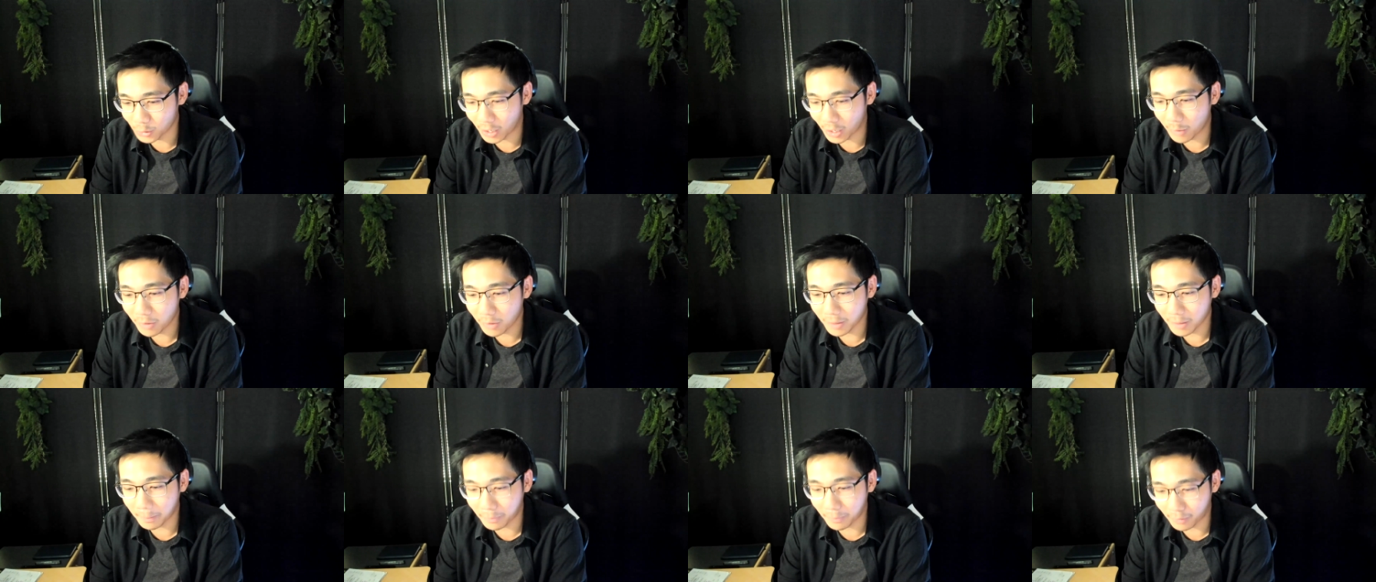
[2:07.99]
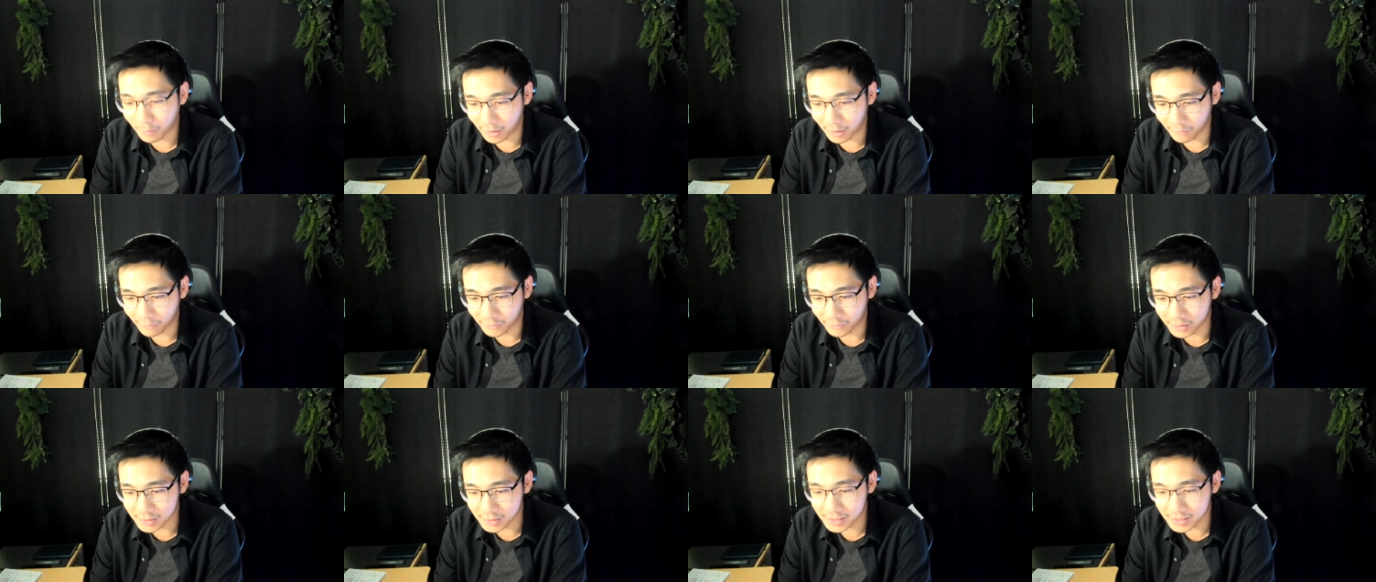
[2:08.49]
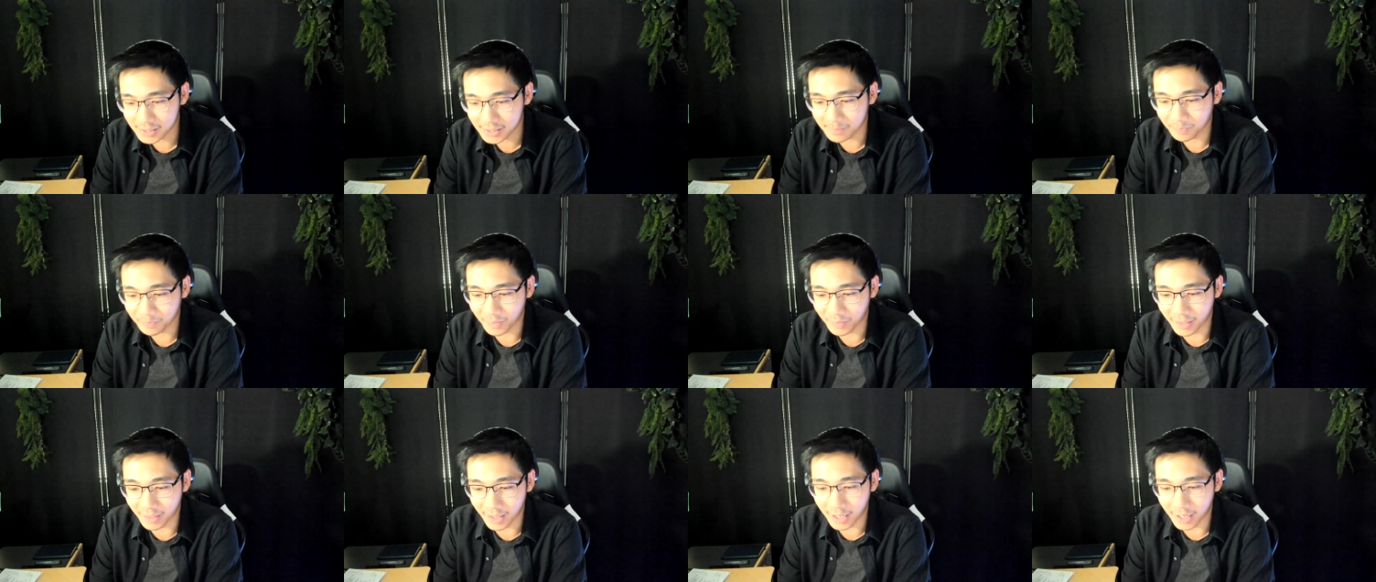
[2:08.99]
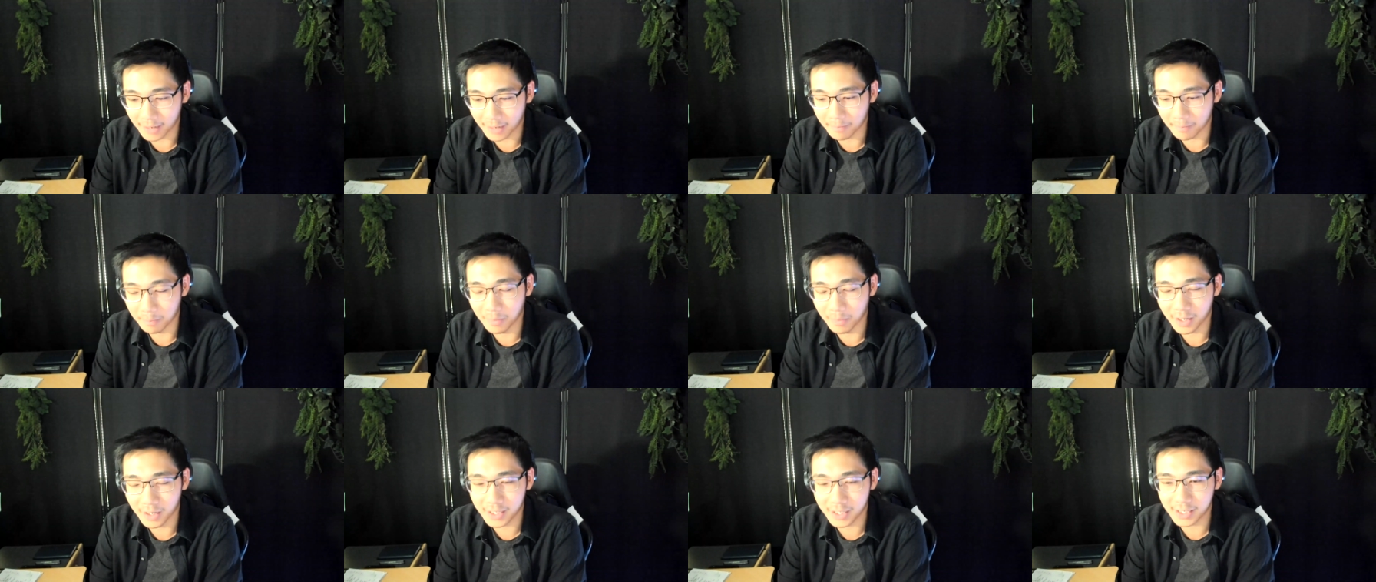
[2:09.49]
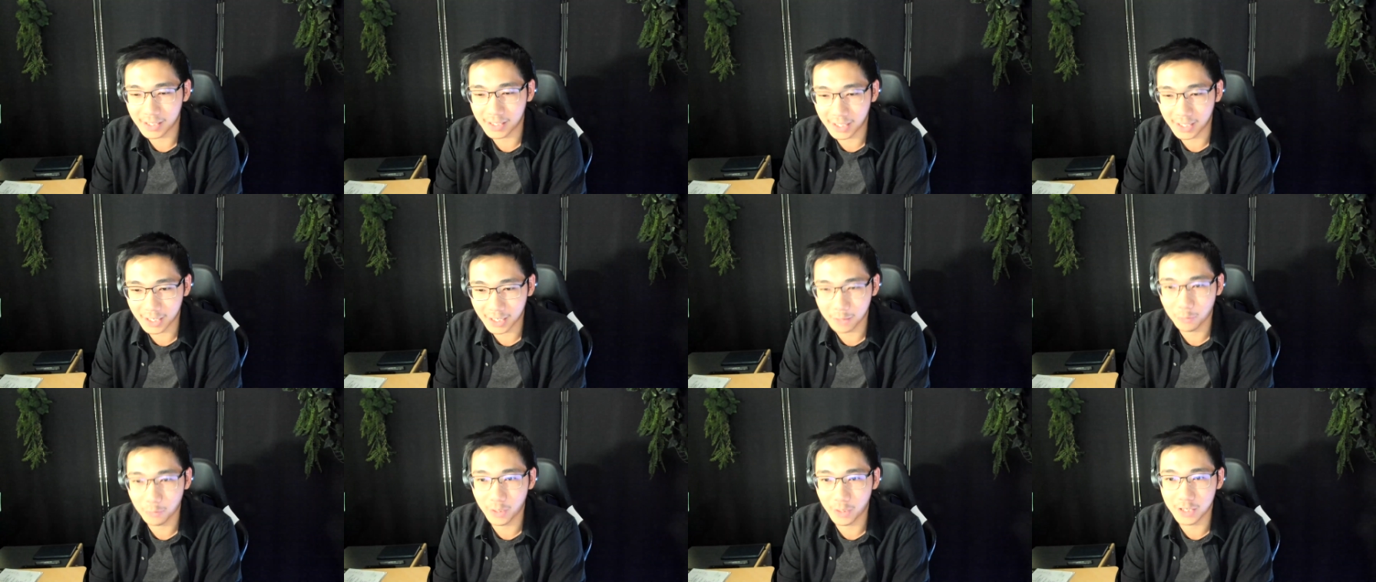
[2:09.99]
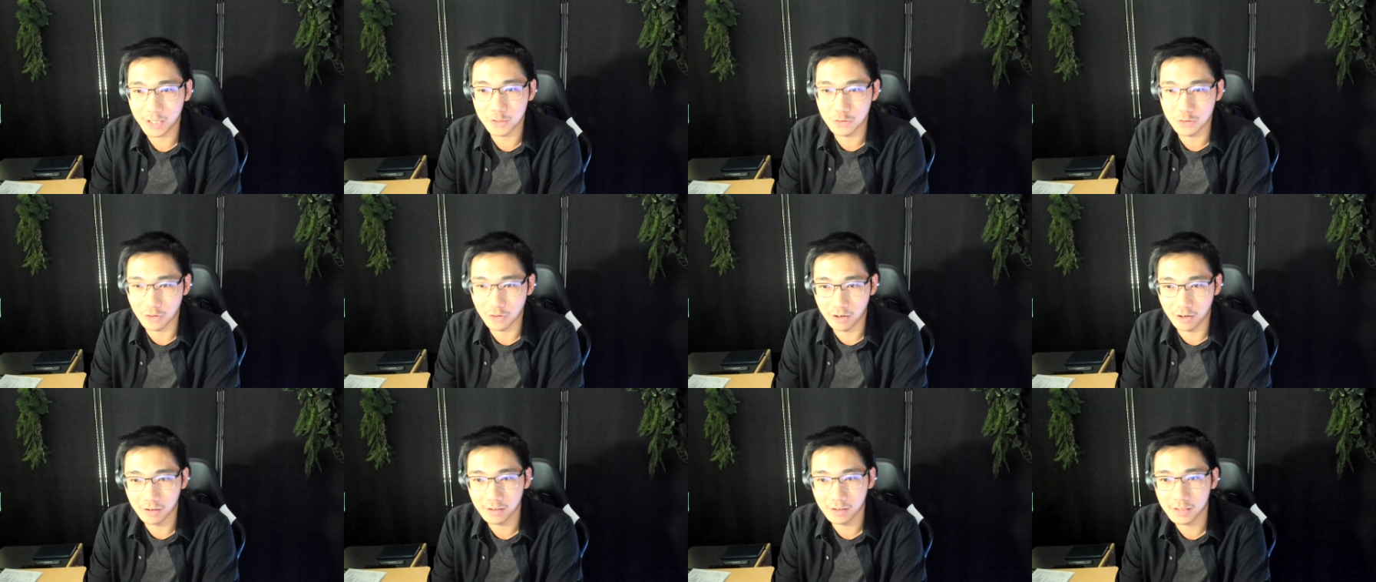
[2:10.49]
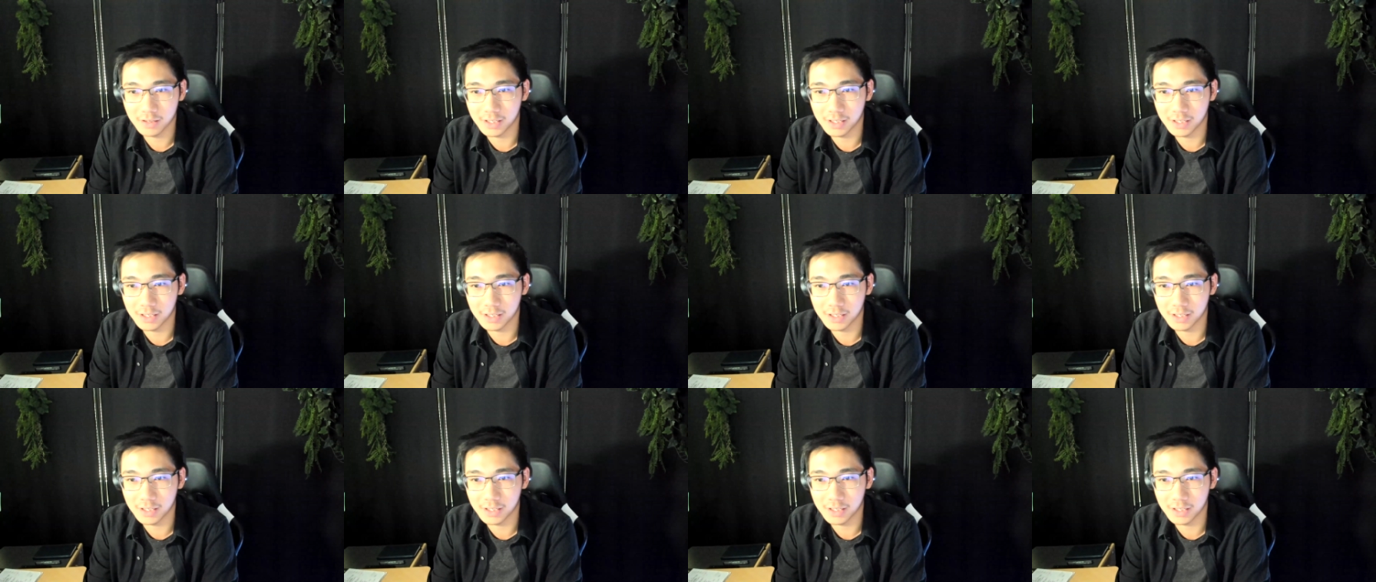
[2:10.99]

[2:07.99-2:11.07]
I want to preface that my gateway drug